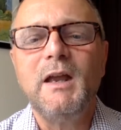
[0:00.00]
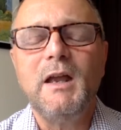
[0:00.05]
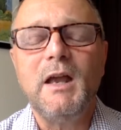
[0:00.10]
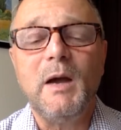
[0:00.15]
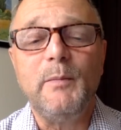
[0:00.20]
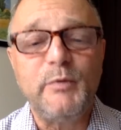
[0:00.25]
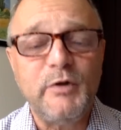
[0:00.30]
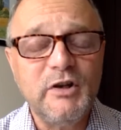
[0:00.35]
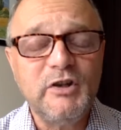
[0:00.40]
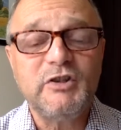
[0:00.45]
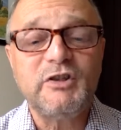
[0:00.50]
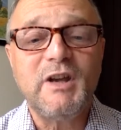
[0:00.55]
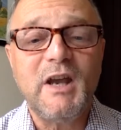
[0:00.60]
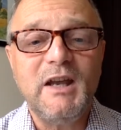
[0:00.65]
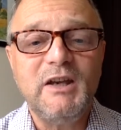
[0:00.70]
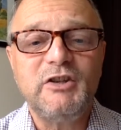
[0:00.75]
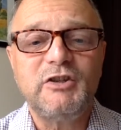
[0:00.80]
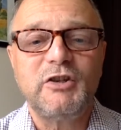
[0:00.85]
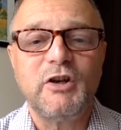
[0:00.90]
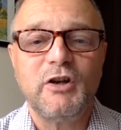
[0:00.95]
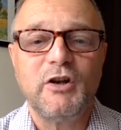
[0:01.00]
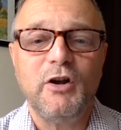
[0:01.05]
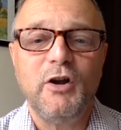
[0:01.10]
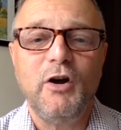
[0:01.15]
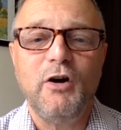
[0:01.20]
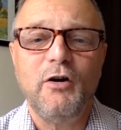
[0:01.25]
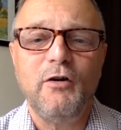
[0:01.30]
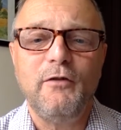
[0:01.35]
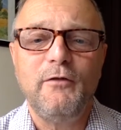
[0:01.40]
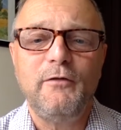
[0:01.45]
Appreciation
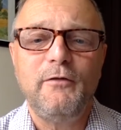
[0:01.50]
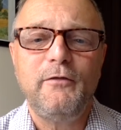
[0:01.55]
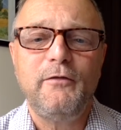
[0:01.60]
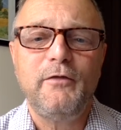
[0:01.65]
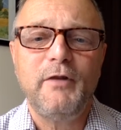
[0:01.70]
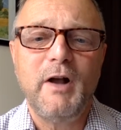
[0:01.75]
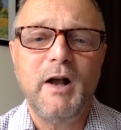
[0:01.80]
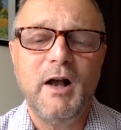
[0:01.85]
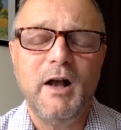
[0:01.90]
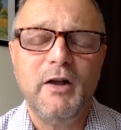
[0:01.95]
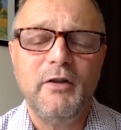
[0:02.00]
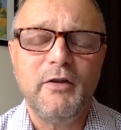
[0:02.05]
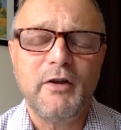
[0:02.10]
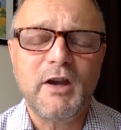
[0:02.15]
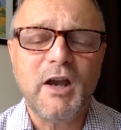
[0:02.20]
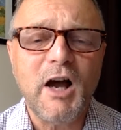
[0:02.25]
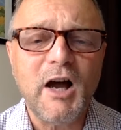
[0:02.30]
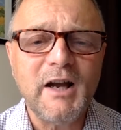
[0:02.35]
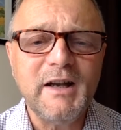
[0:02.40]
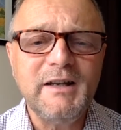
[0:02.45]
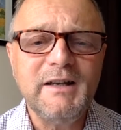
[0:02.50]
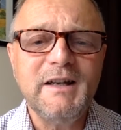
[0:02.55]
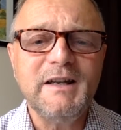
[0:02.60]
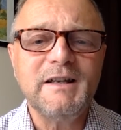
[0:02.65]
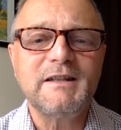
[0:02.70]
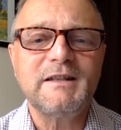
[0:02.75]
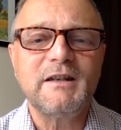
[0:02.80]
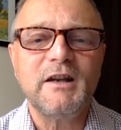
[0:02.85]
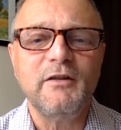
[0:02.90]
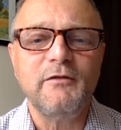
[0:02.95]
of
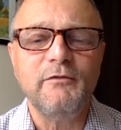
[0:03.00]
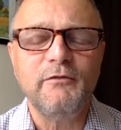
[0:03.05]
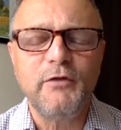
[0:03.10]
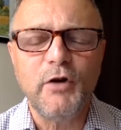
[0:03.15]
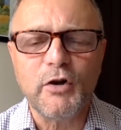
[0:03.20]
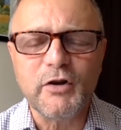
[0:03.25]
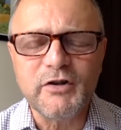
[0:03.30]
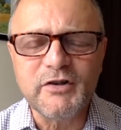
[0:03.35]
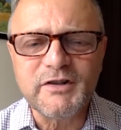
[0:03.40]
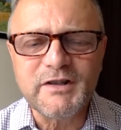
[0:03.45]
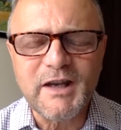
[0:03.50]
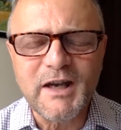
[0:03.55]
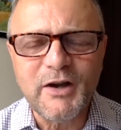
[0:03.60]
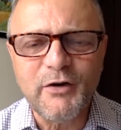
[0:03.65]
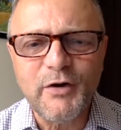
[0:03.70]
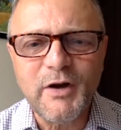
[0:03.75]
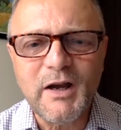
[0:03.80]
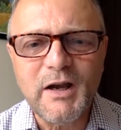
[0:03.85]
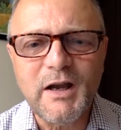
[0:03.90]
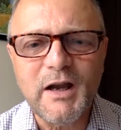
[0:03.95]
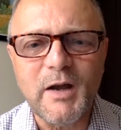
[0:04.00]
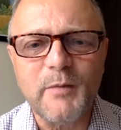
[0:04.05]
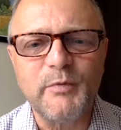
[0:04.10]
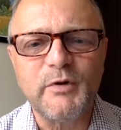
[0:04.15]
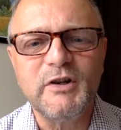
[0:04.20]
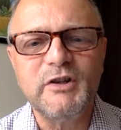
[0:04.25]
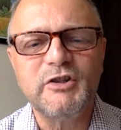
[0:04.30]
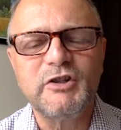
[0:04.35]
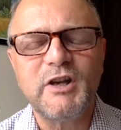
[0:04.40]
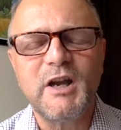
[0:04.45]
kindness and volunteering,
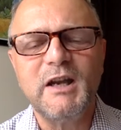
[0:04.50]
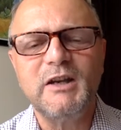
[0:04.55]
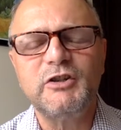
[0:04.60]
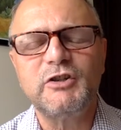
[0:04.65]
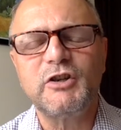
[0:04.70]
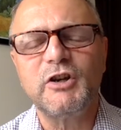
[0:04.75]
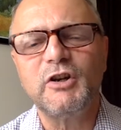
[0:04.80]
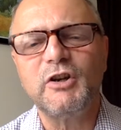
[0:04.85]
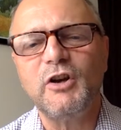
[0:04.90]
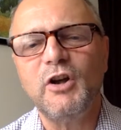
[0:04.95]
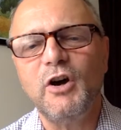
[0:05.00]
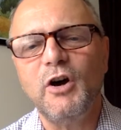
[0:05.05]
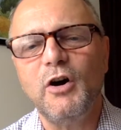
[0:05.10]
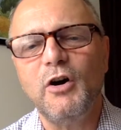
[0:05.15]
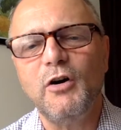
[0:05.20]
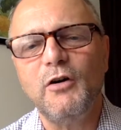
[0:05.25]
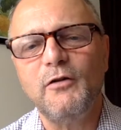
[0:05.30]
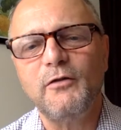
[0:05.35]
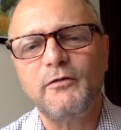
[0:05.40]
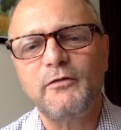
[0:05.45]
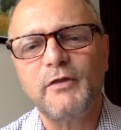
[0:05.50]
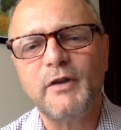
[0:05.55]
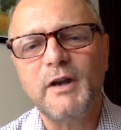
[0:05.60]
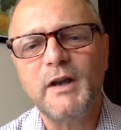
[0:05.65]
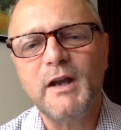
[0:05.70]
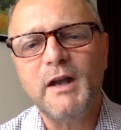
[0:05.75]
appreciation of